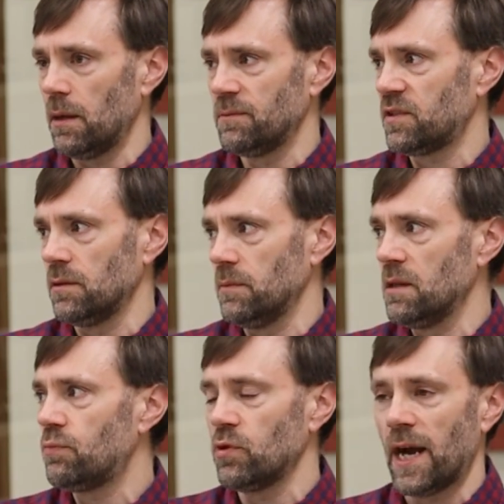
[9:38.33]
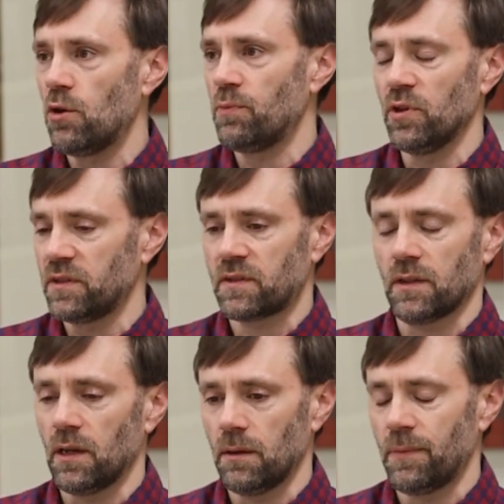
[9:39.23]
some input-output
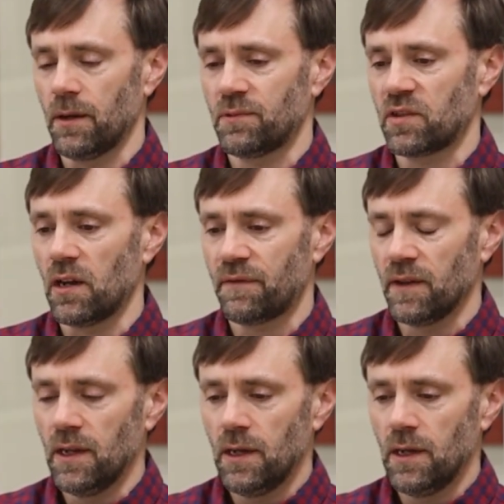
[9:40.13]
stuff